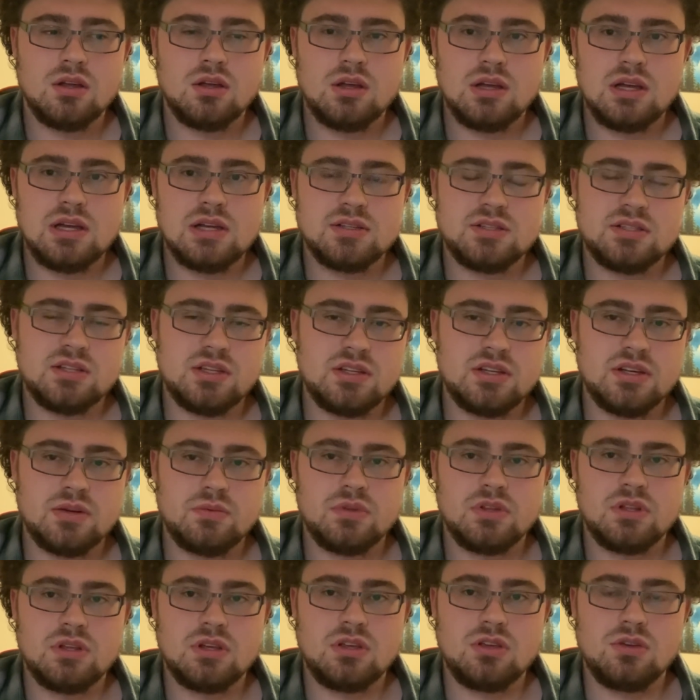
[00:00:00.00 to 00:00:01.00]
I'll sit down
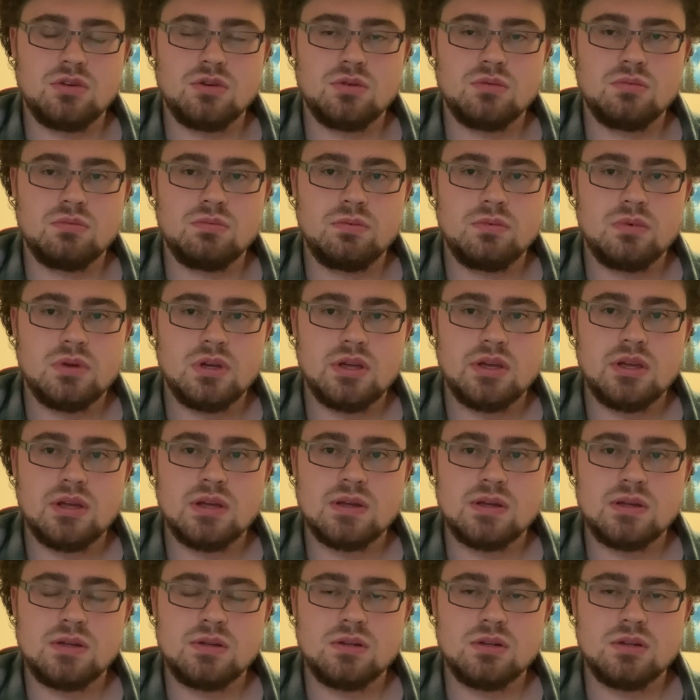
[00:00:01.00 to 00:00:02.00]
with a cube
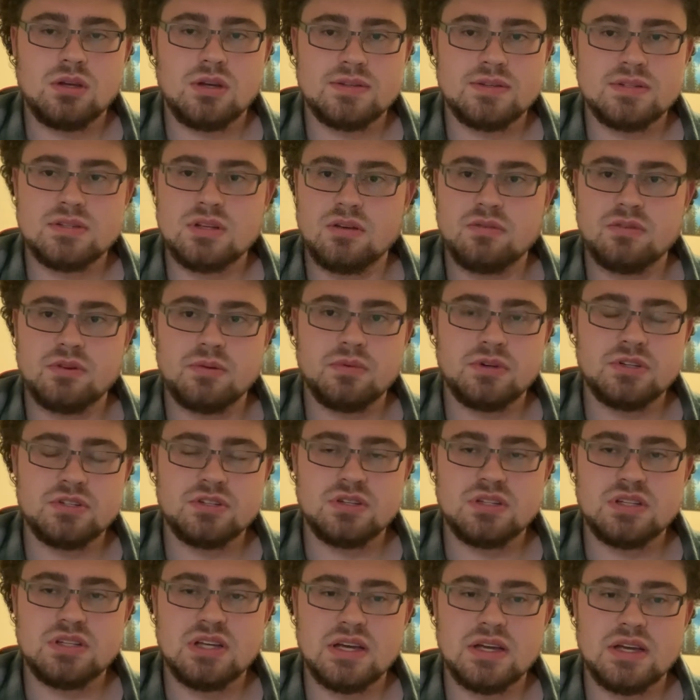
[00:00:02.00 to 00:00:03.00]
and I'll solve it a bunch
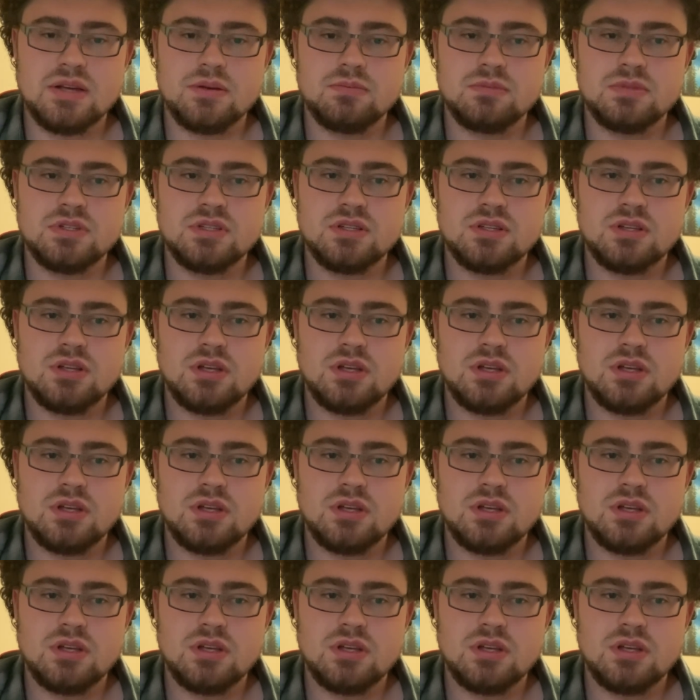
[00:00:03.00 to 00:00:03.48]
of times,